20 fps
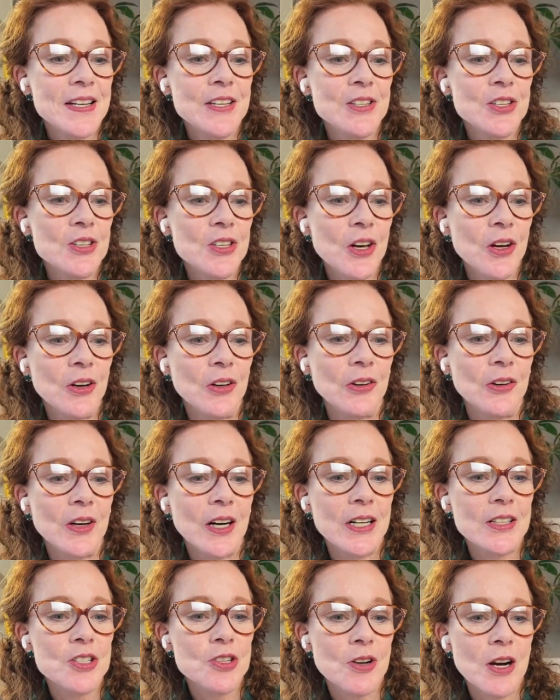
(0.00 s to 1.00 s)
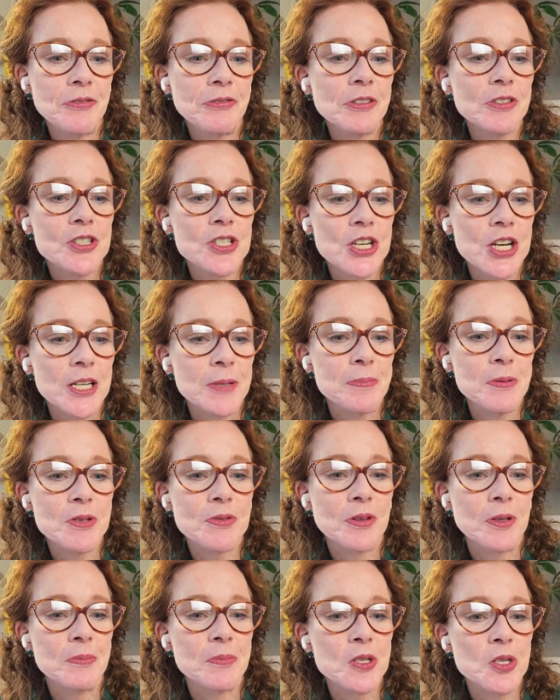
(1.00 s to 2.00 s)
So, truffle chips
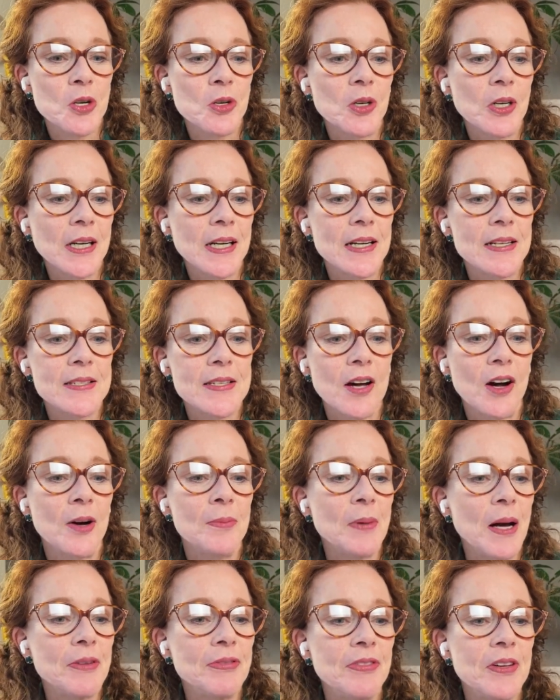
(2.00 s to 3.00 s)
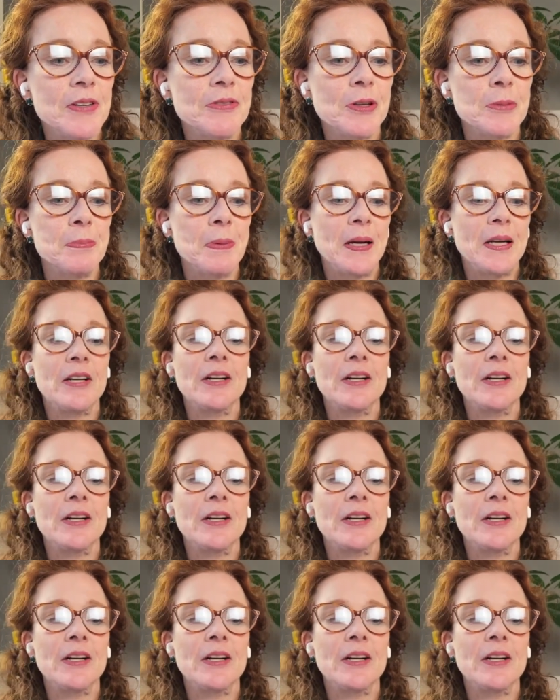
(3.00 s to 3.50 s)
from Torres are my favorite